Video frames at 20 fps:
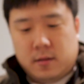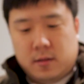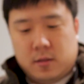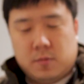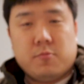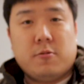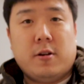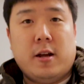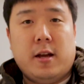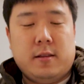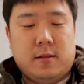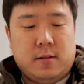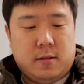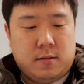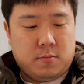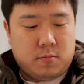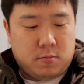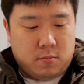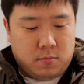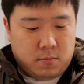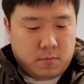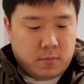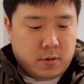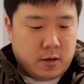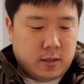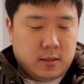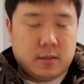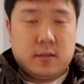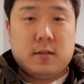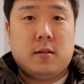this brand.
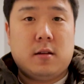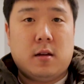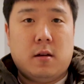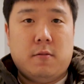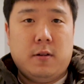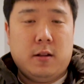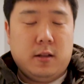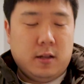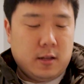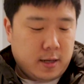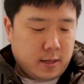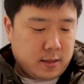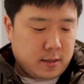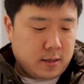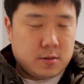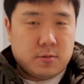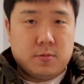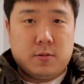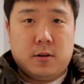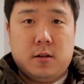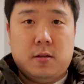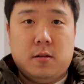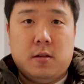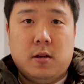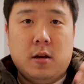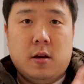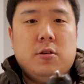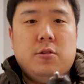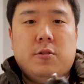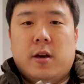But I really like this one.
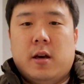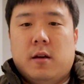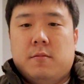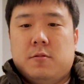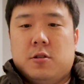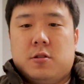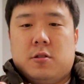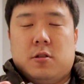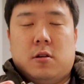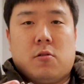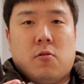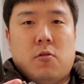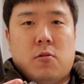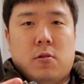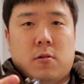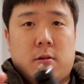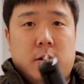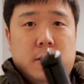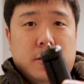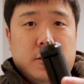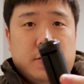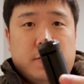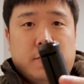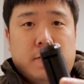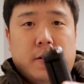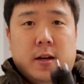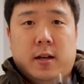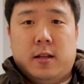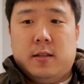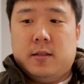You have just a quarter inch
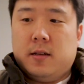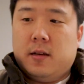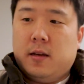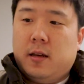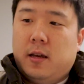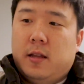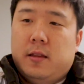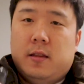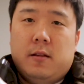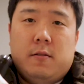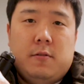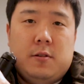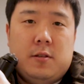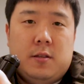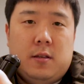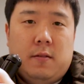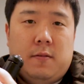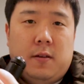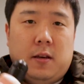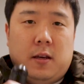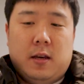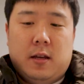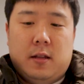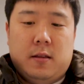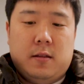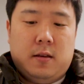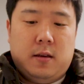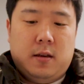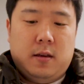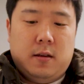thread and the receiving
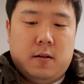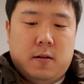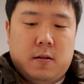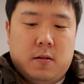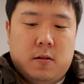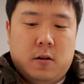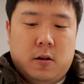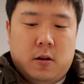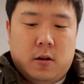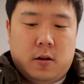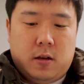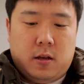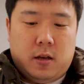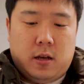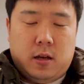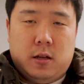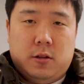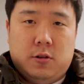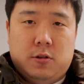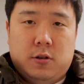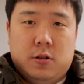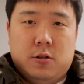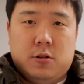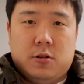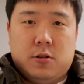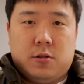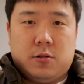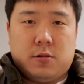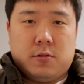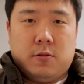end here and you can
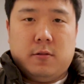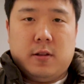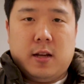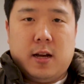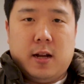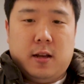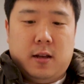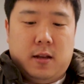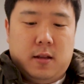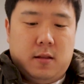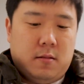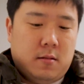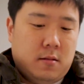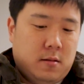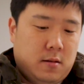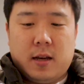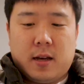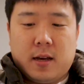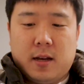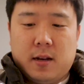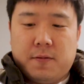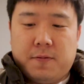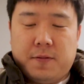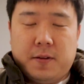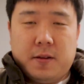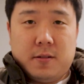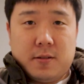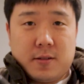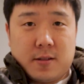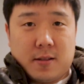just screw that in. It kind of
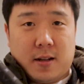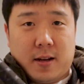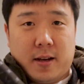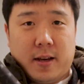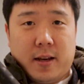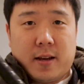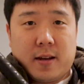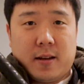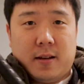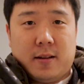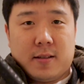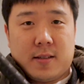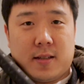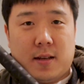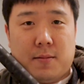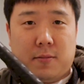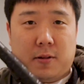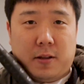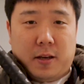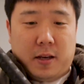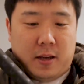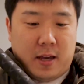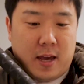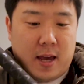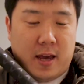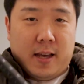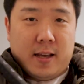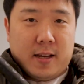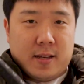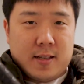feels like assembling
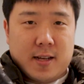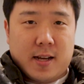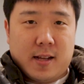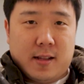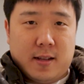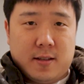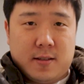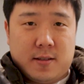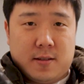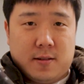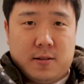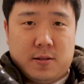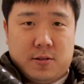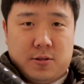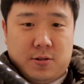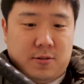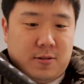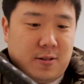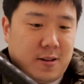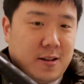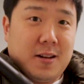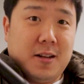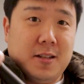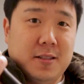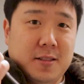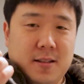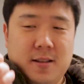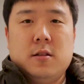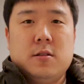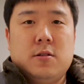a silencer to a
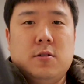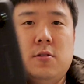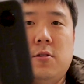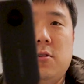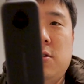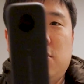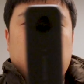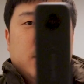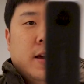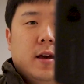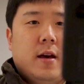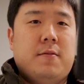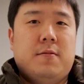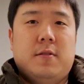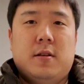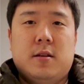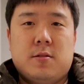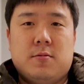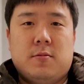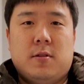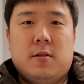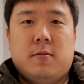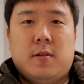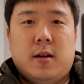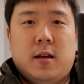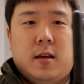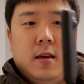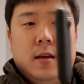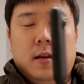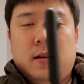gun. So you have this one
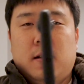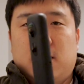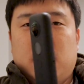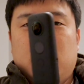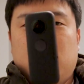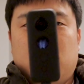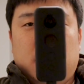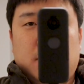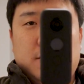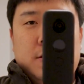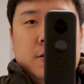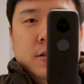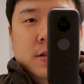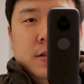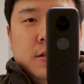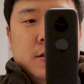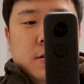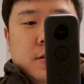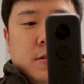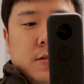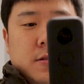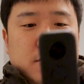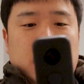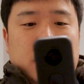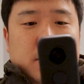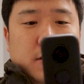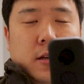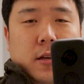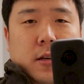right here. All you need to do